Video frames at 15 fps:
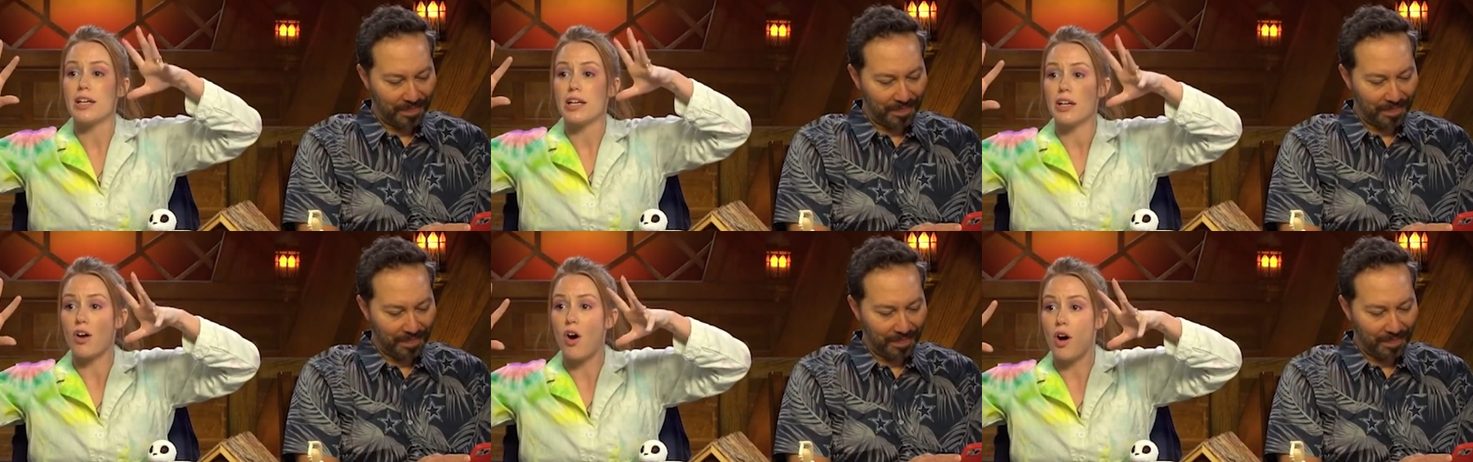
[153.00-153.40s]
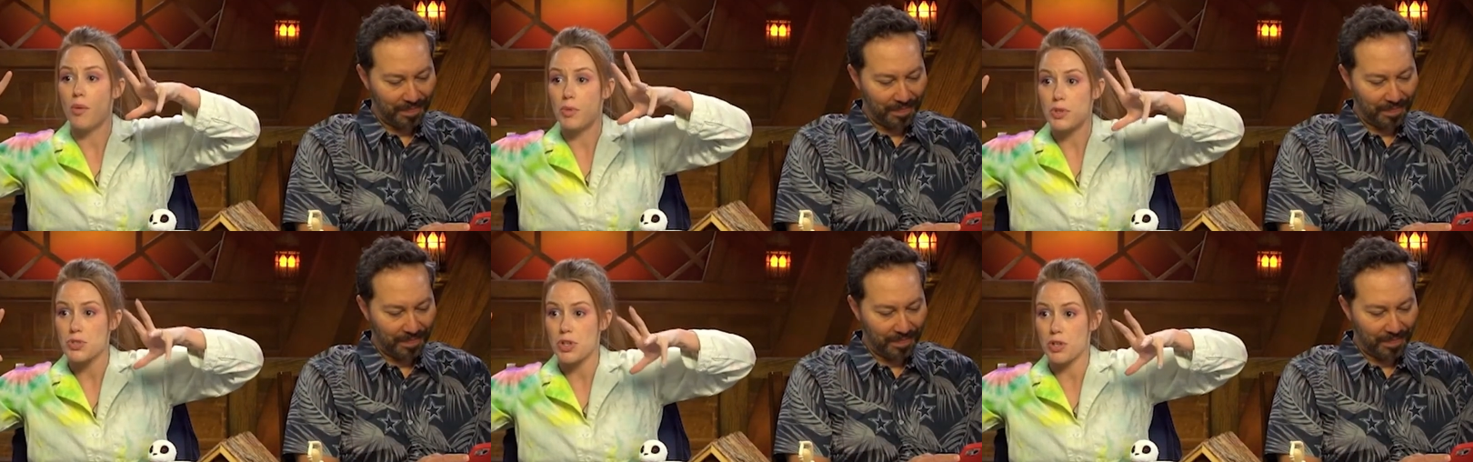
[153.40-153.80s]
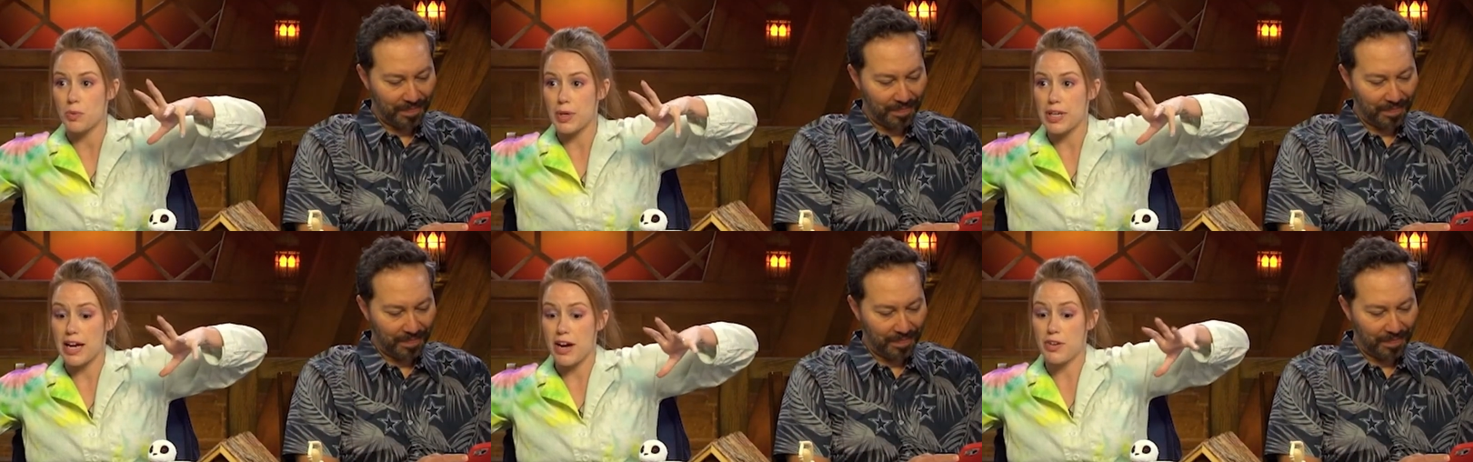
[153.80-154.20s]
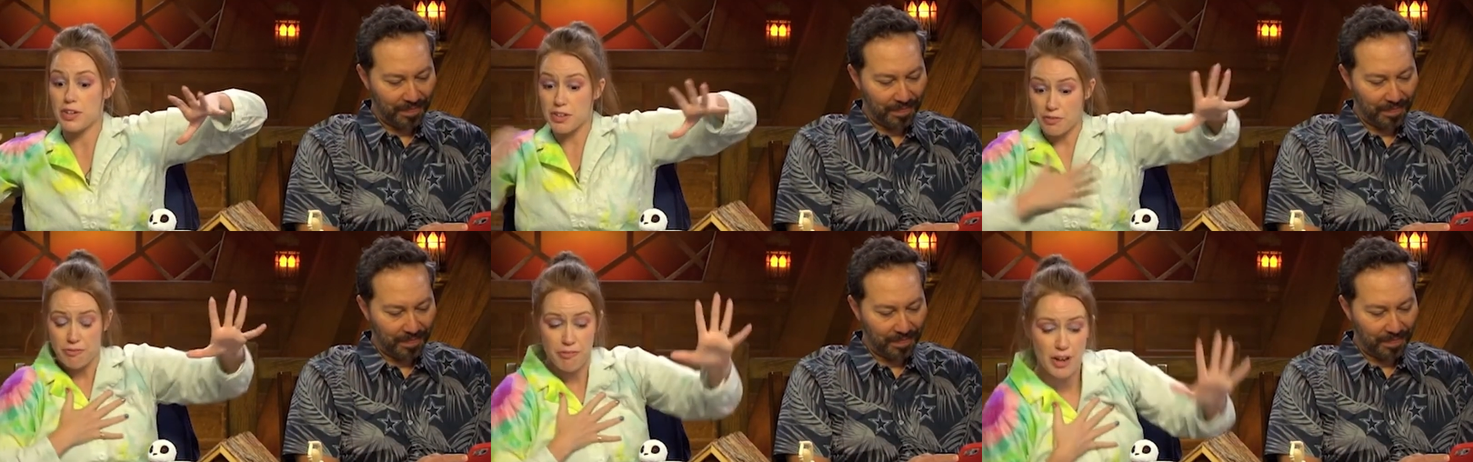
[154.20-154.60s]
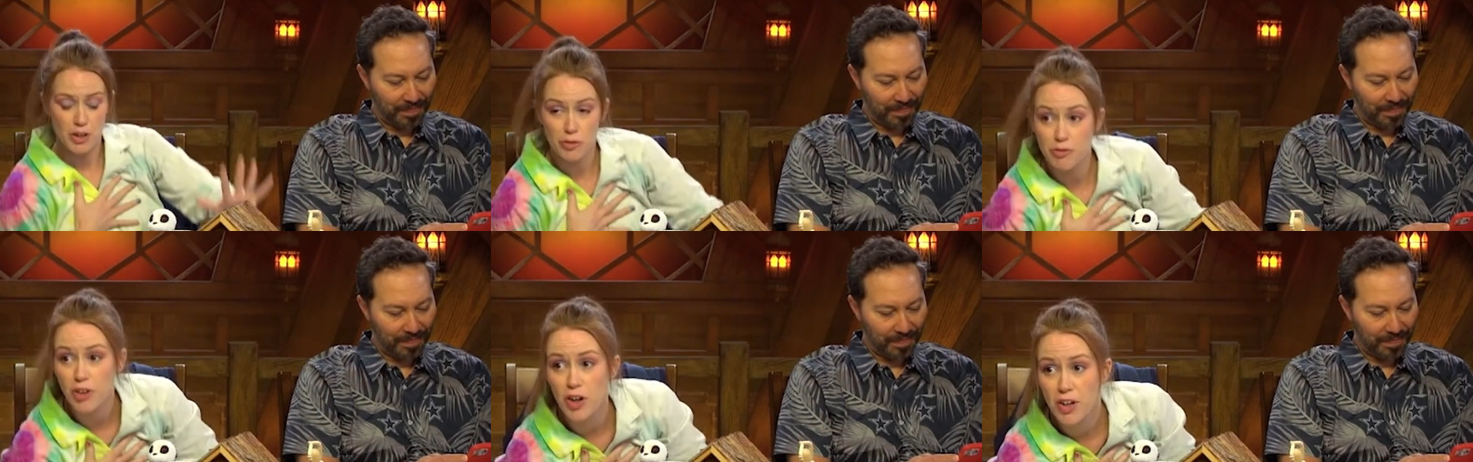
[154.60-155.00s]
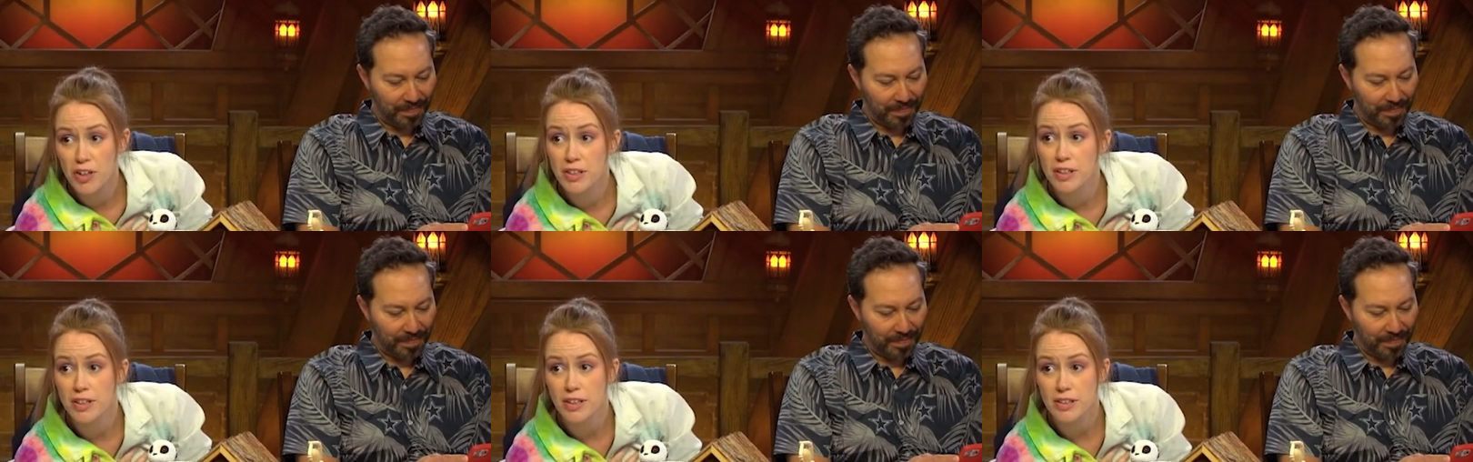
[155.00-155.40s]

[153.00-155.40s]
Speaker 1: I get almost all the way down and then feather fall.